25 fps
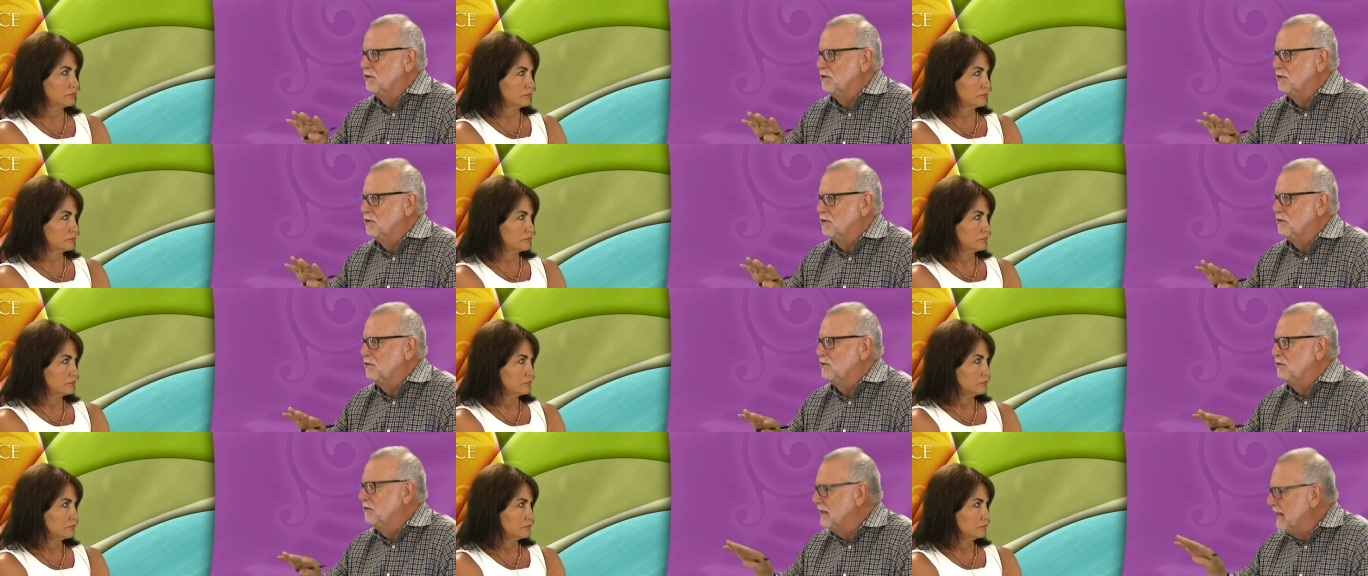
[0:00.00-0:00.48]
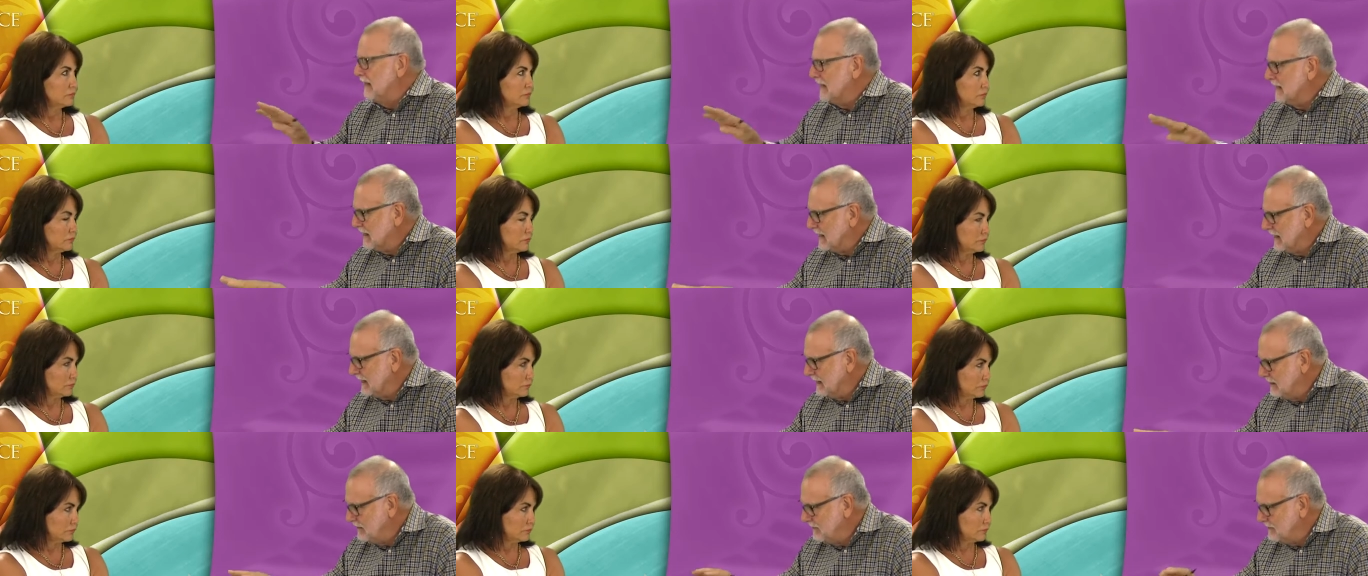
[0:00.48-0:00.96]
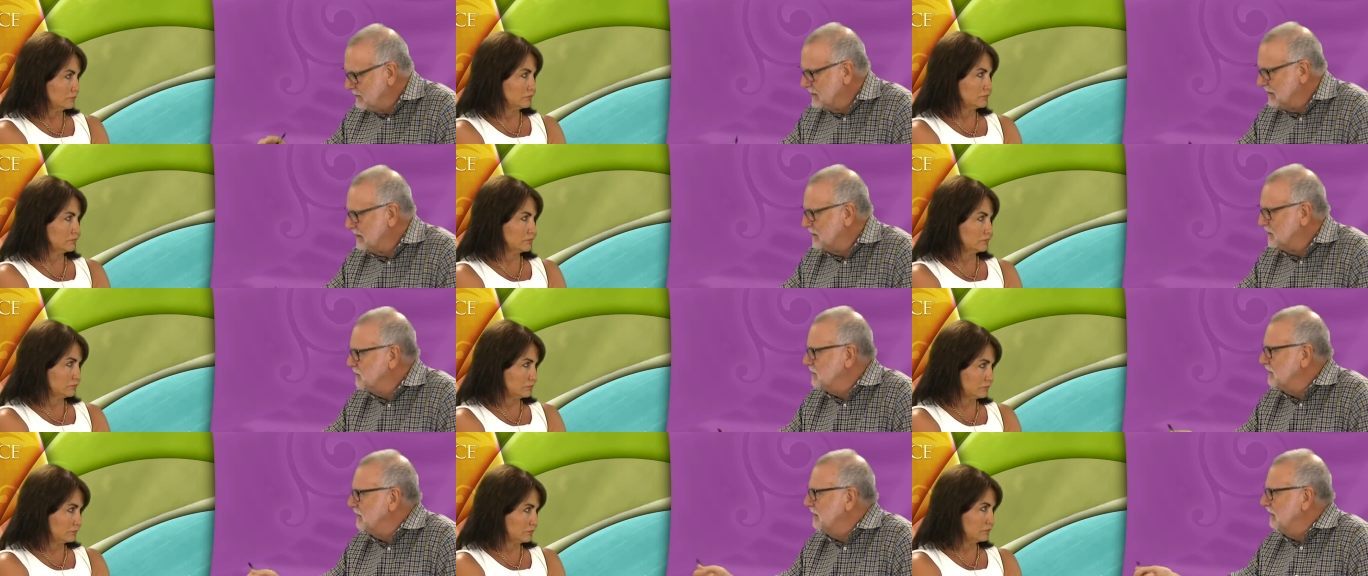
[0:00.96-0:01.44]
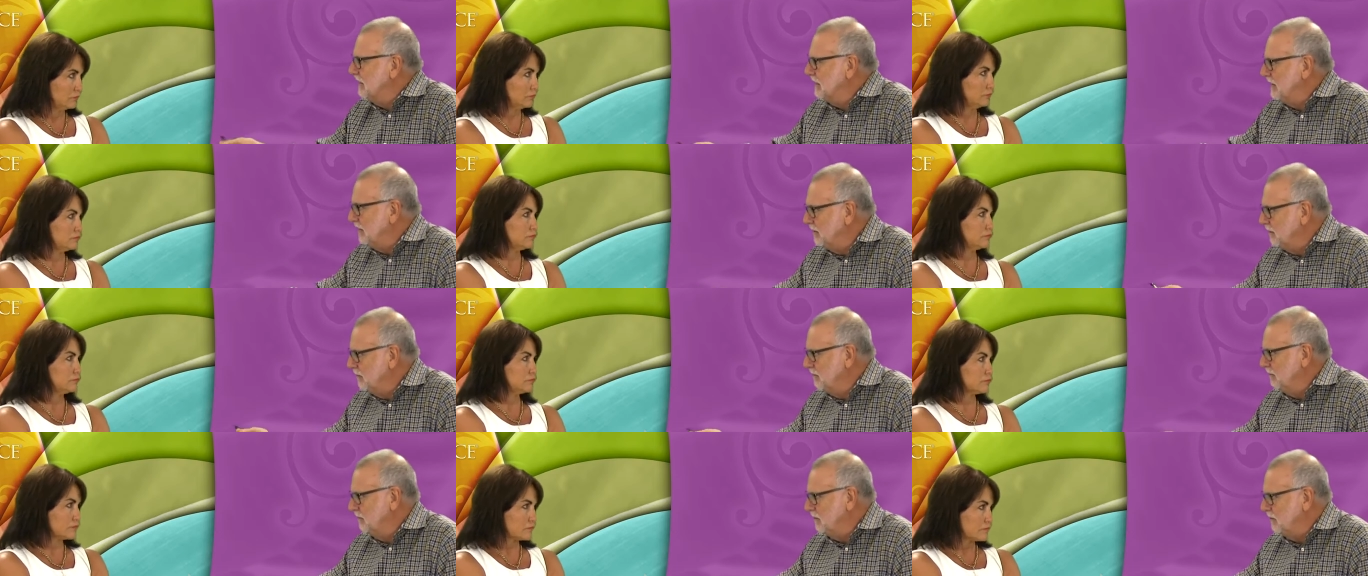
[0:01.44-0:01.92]
Speaker 1: through that kind mm-hmm. of testing and
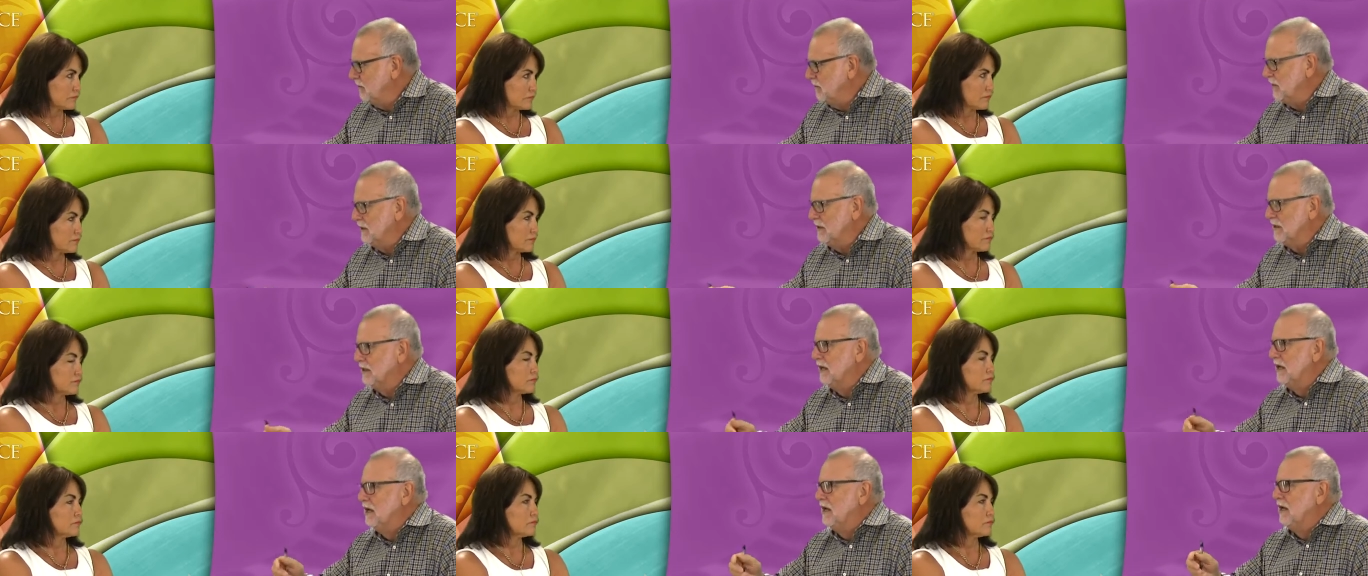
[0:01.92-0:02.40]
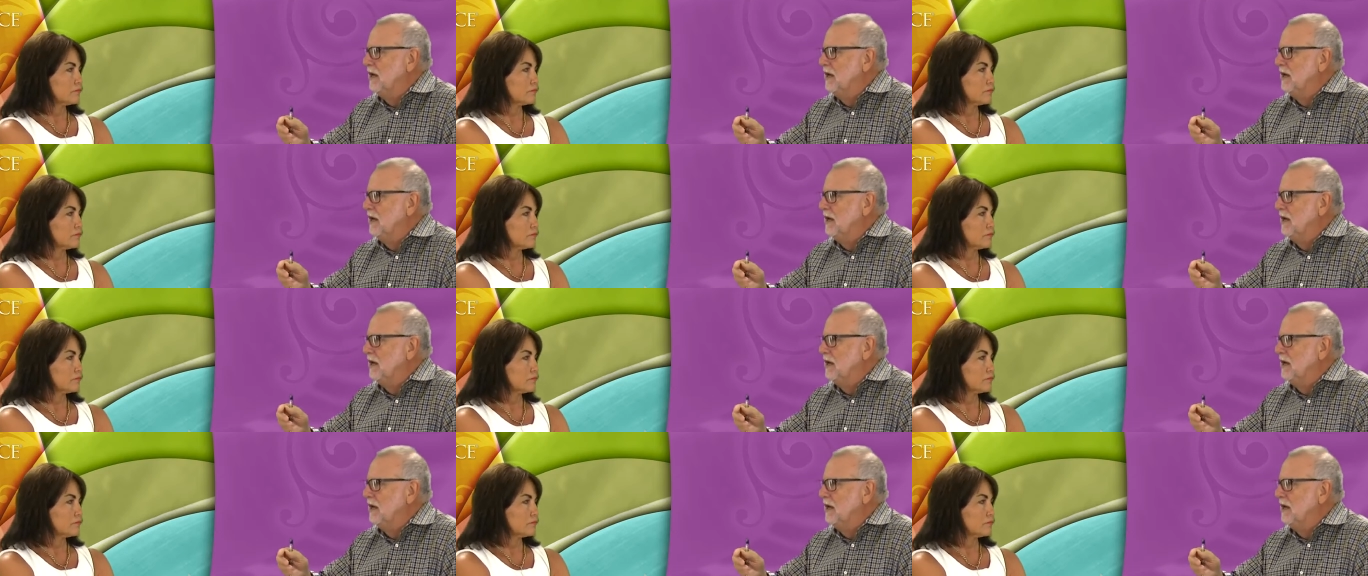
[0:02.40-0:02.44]
interviewing